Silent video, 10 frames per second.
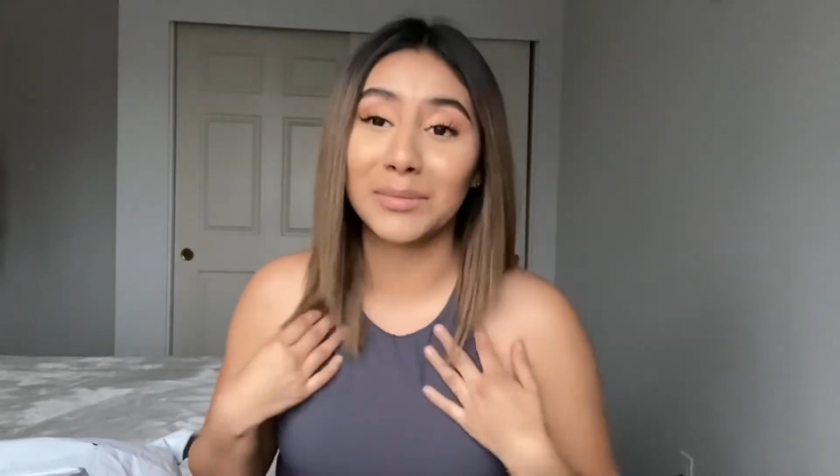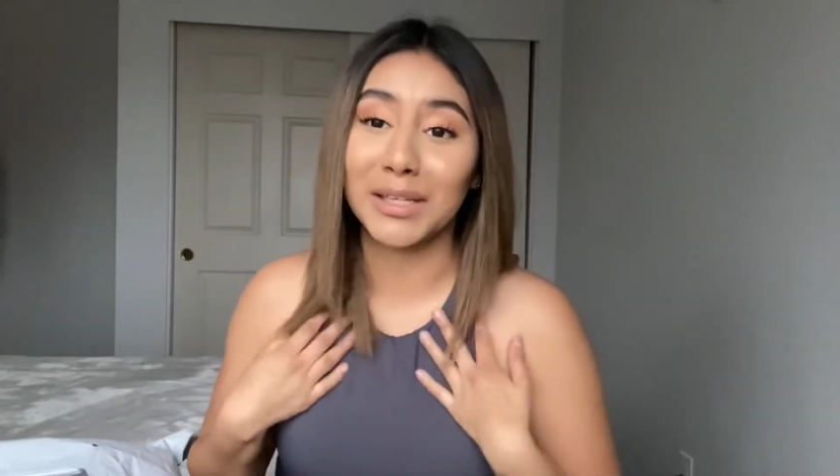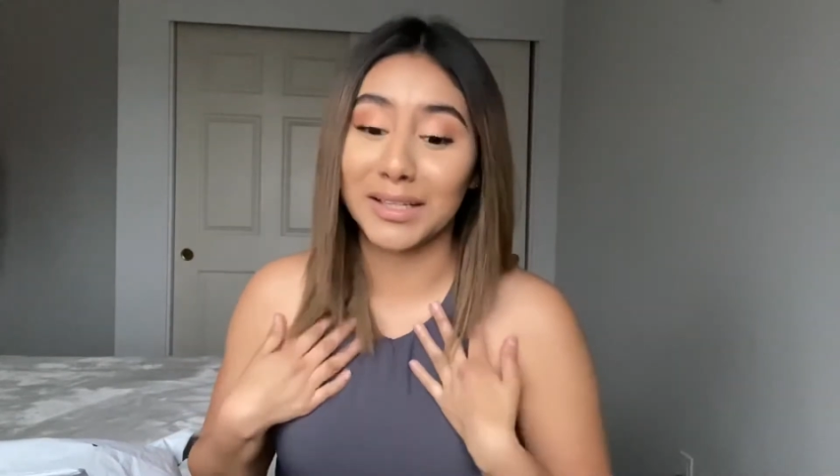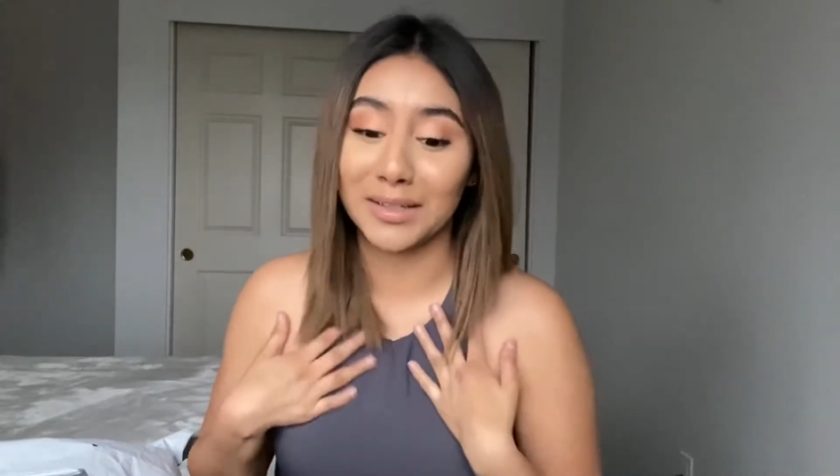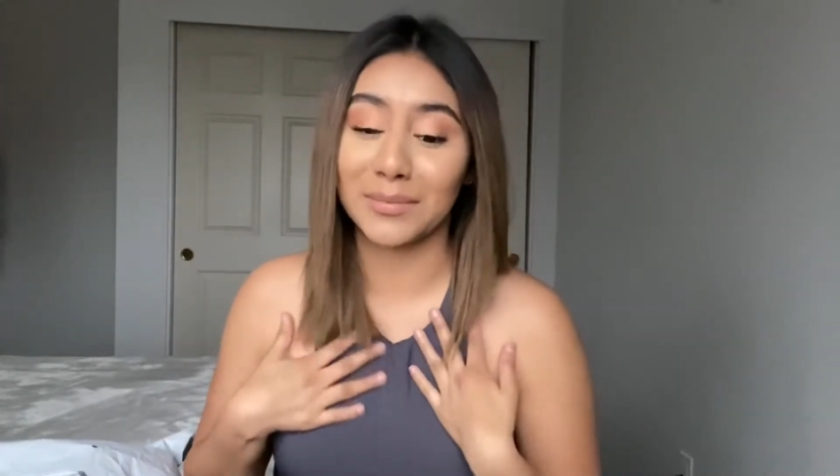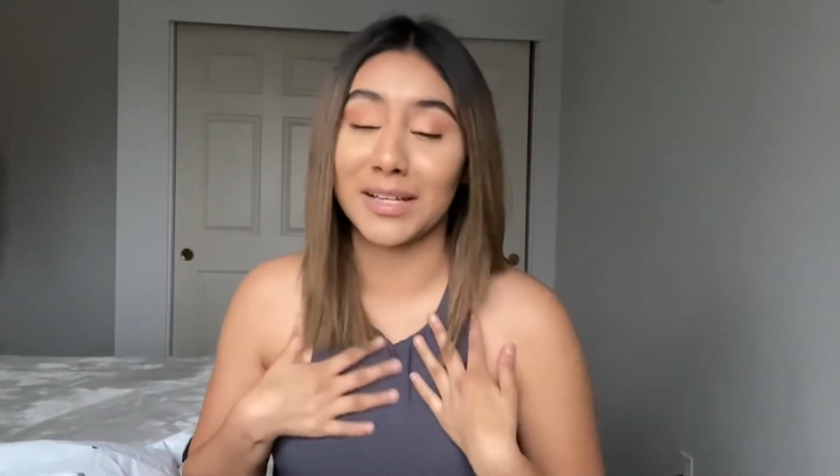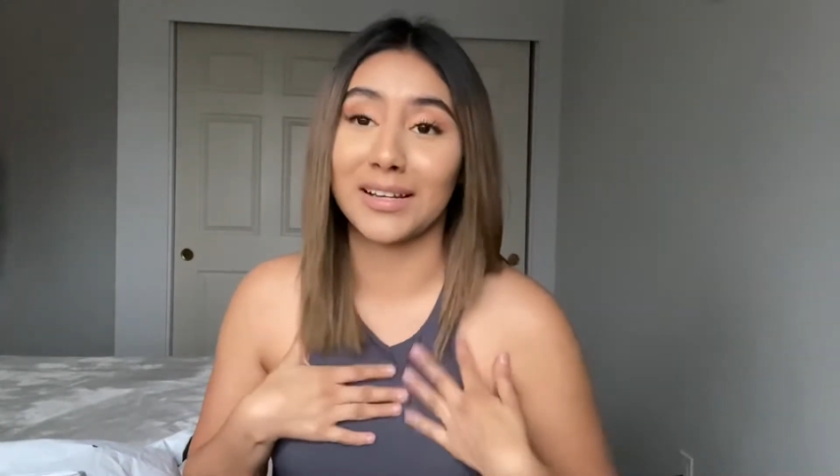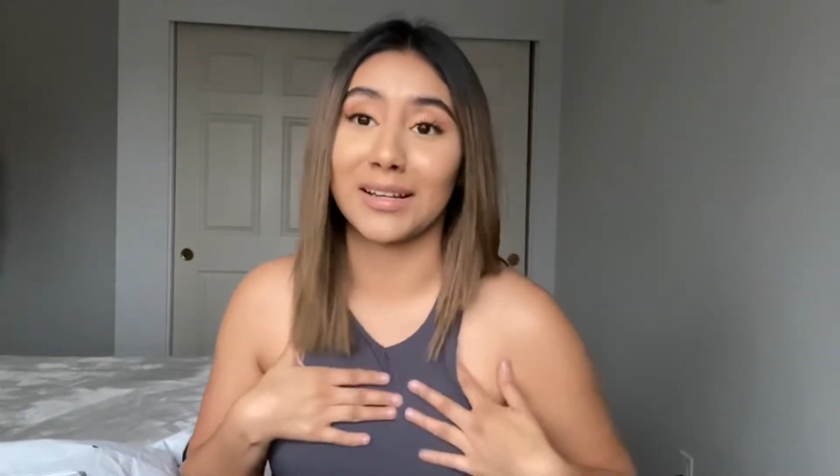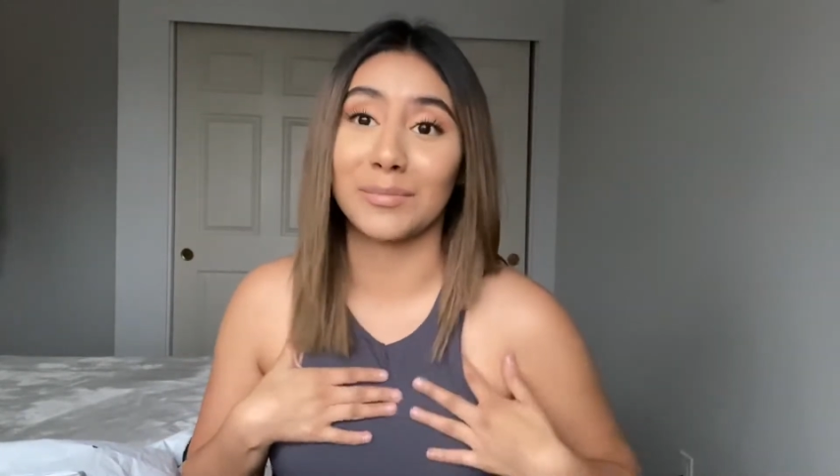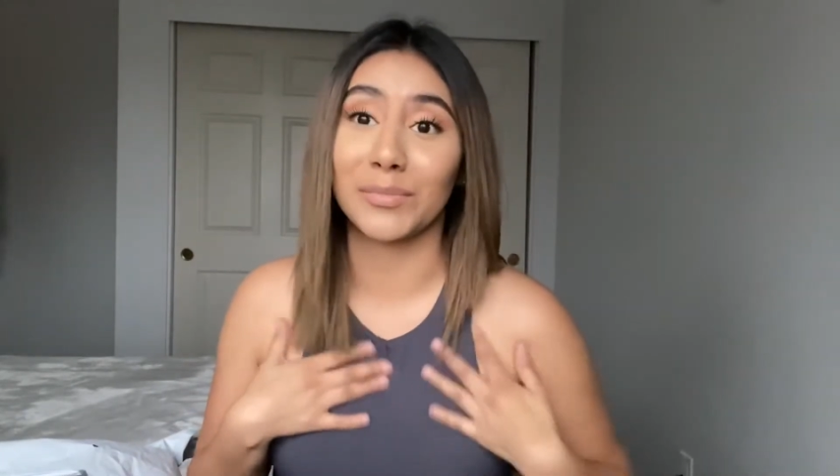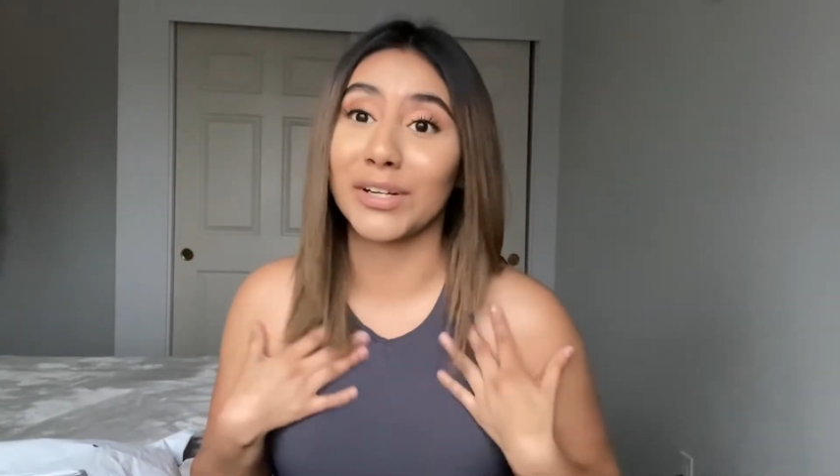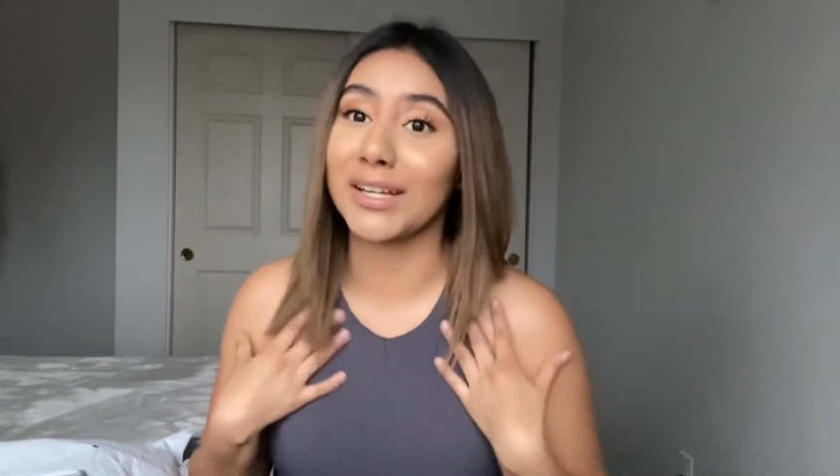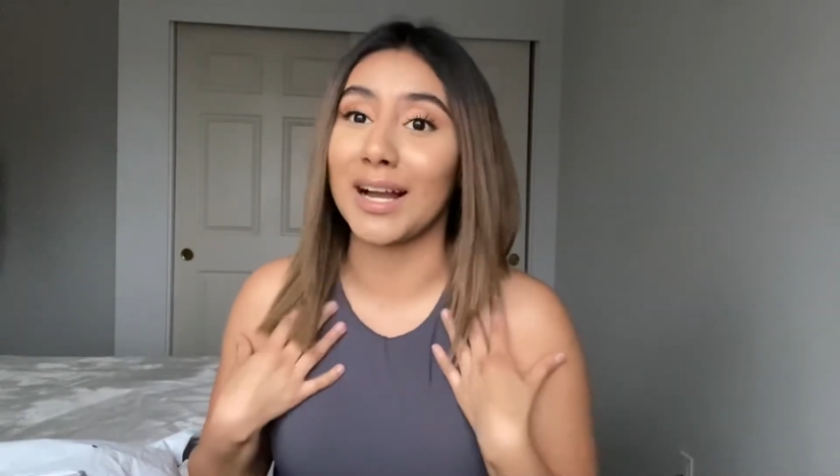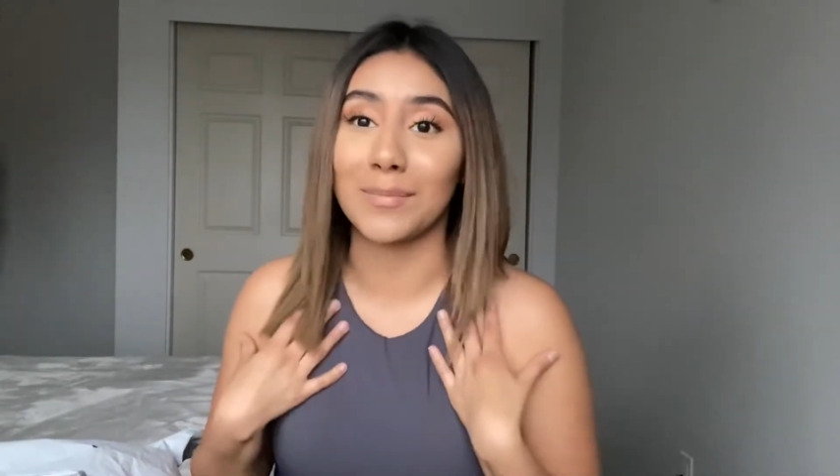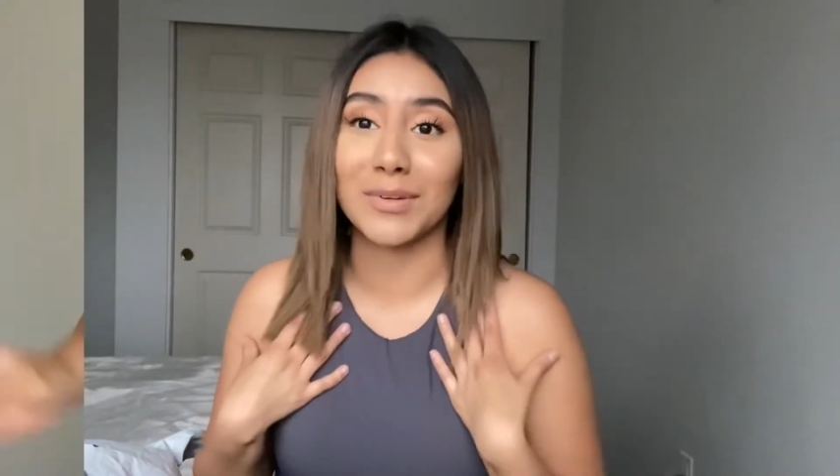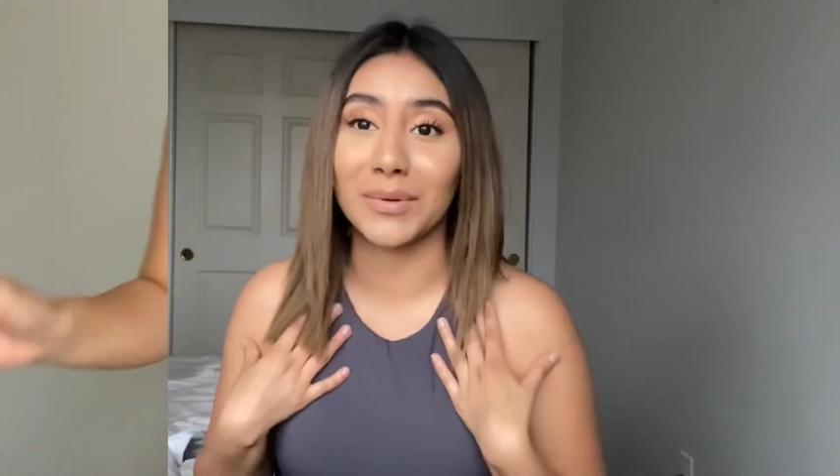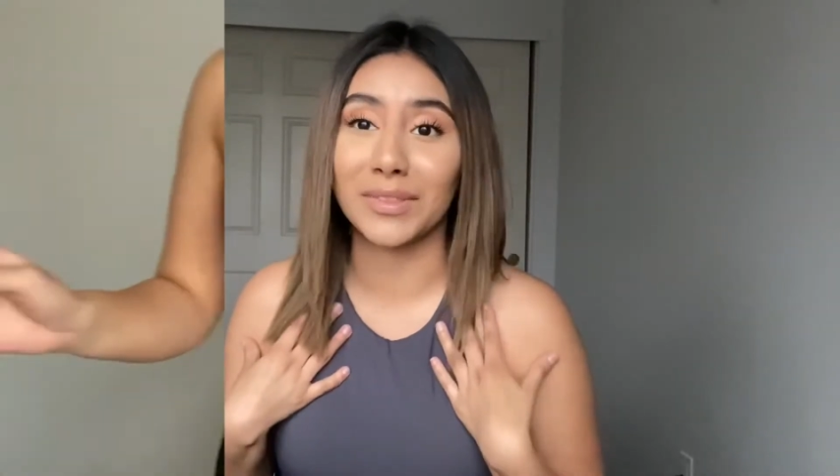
medium and I'm pretty happy with